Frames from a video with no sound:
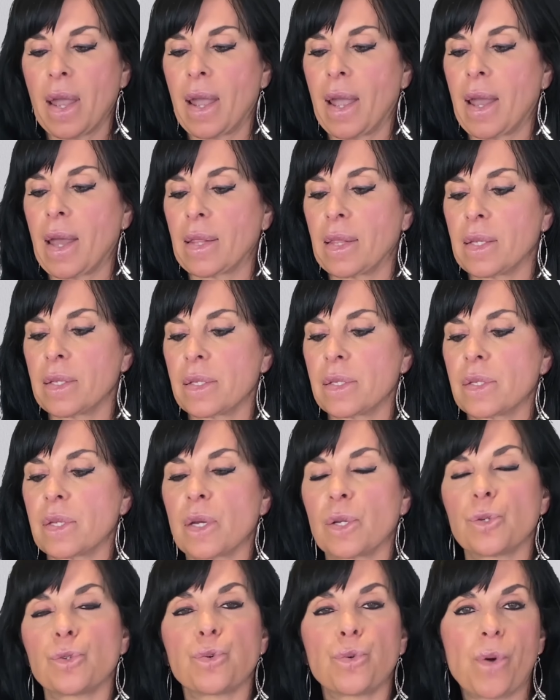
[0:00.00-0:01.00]
and this is
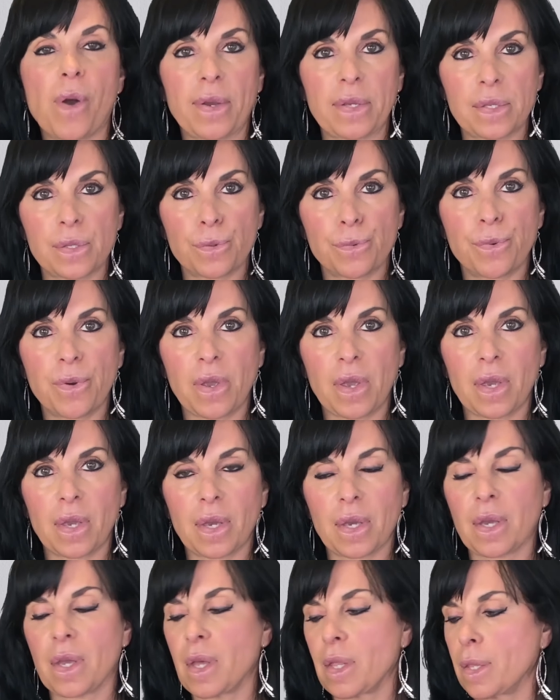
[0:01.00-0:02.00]
done twice a
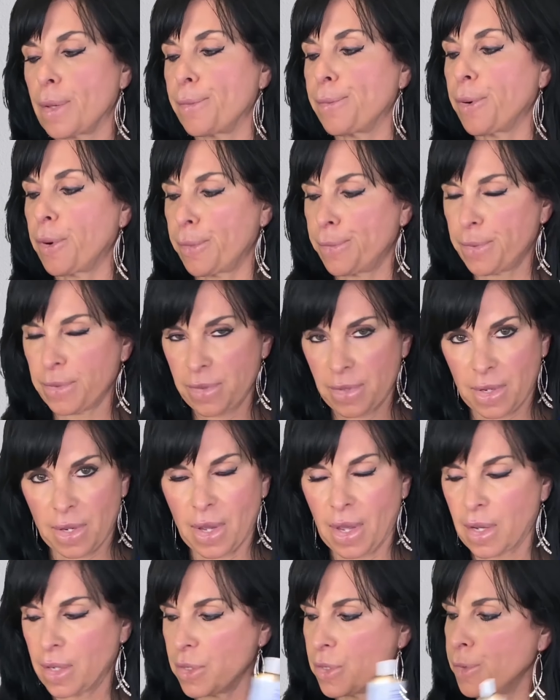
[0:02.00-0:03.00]
week. The purpose,
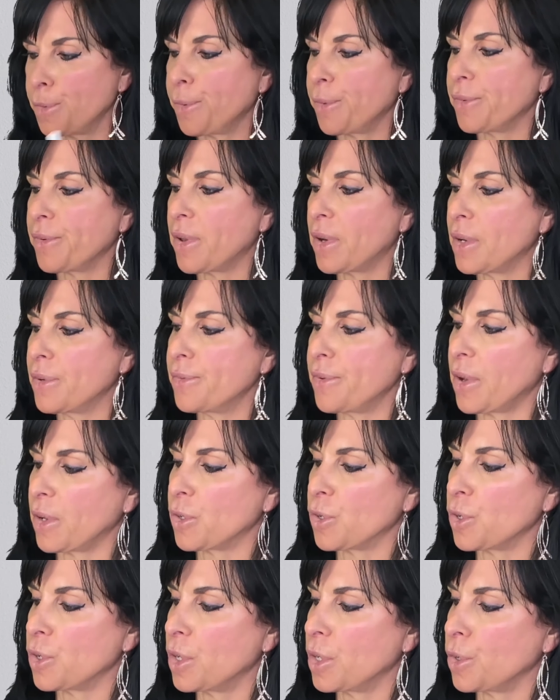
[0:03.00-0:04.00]
again, to prevent
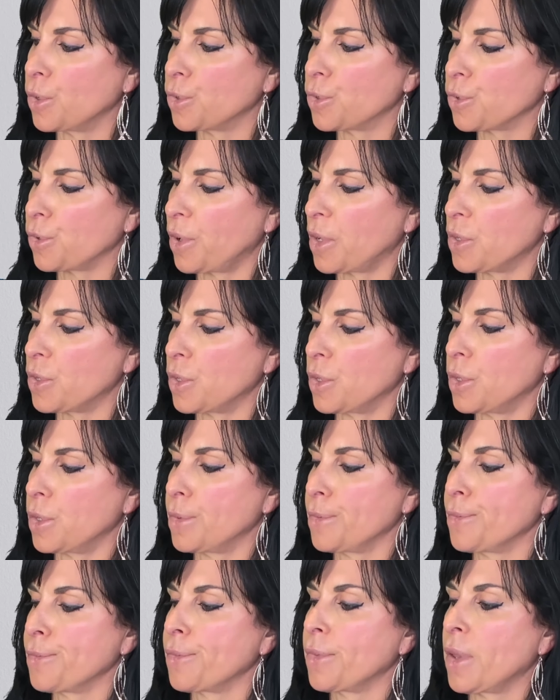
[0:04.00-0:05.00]
infection and ulceration
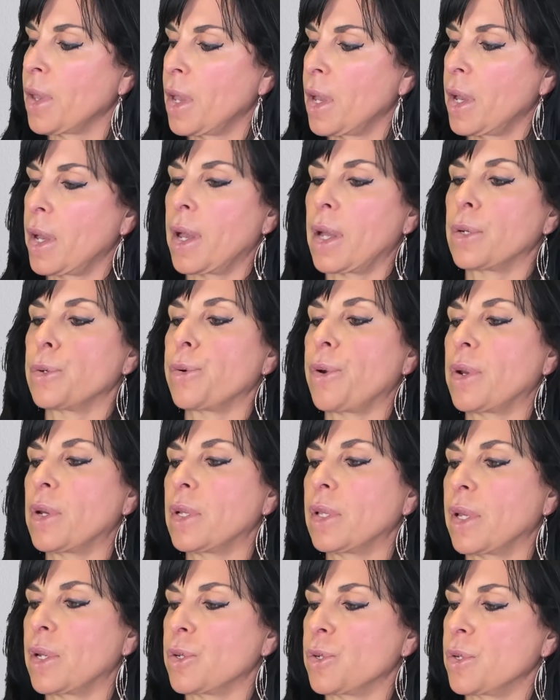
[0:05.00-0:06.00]
and
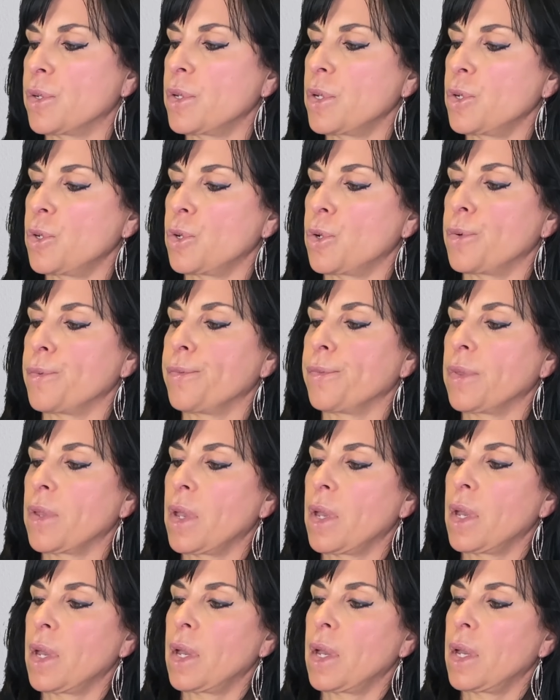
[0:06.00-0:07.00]
granulation tissue.
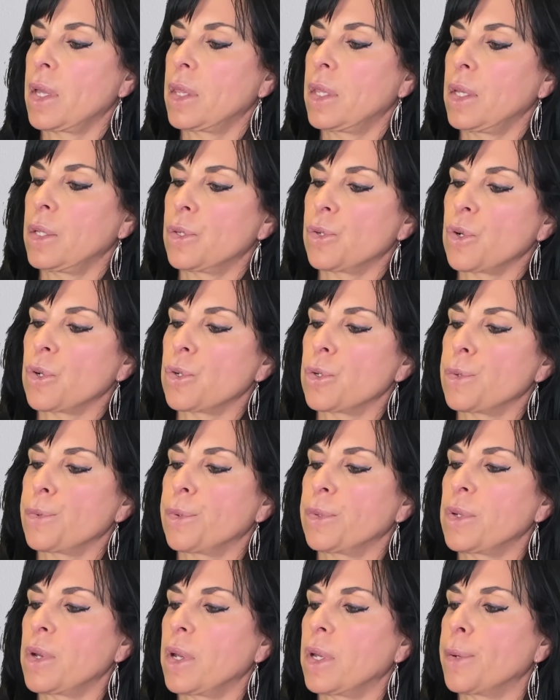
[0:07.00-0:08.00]
The instructions
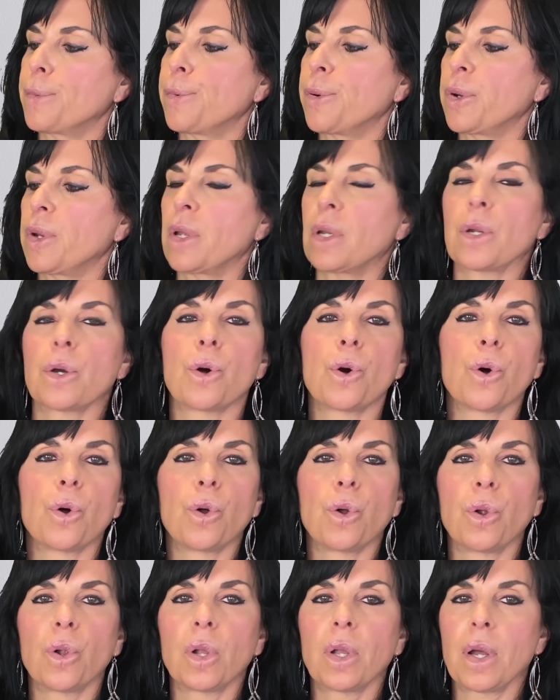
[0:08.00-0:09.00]
will tell you to put in a
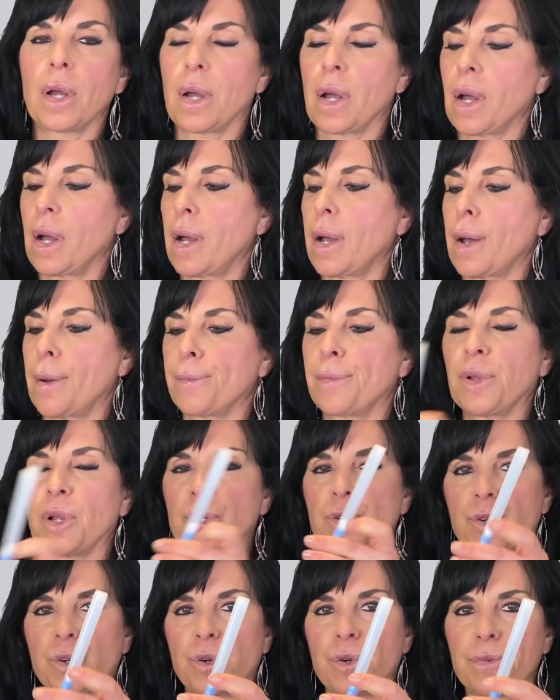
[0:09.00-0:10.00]
whole
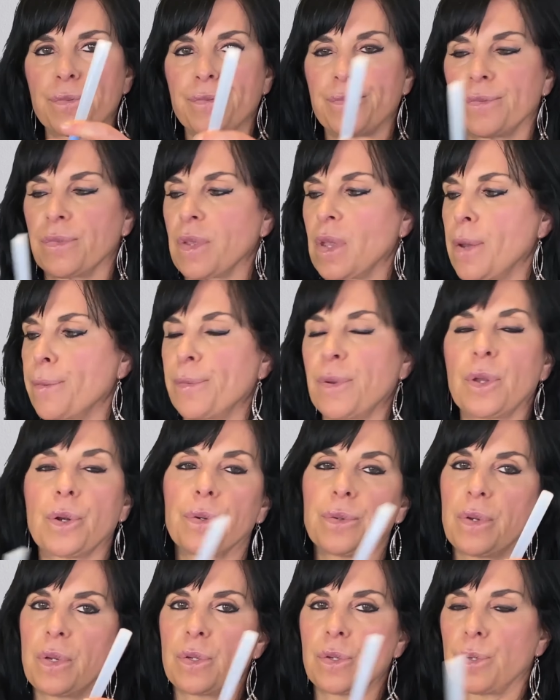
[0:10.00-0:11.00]
plunger, but you
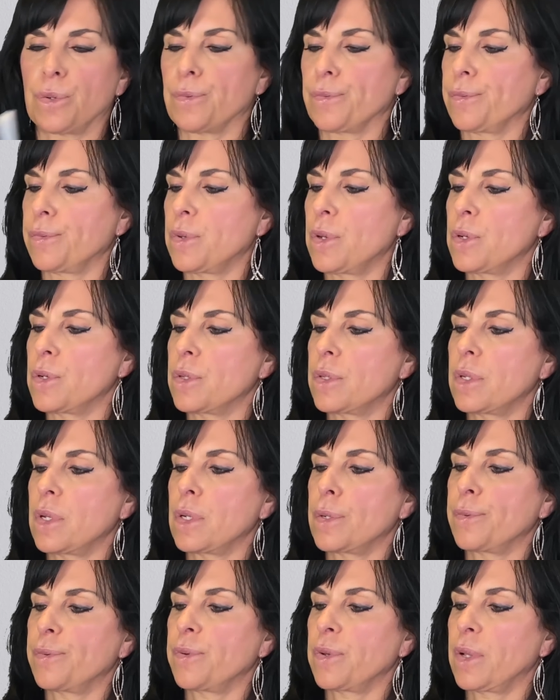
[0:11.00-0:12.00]
don't need to. You just
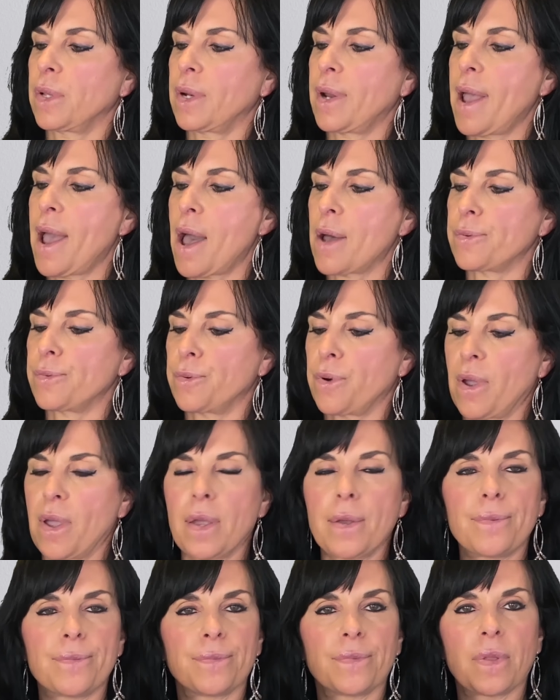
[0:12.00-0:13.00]
need to fill it
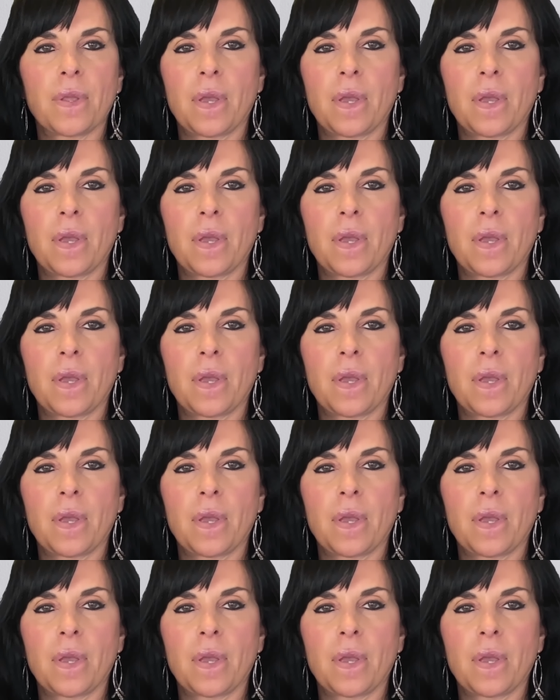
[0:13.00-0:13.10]
halfway,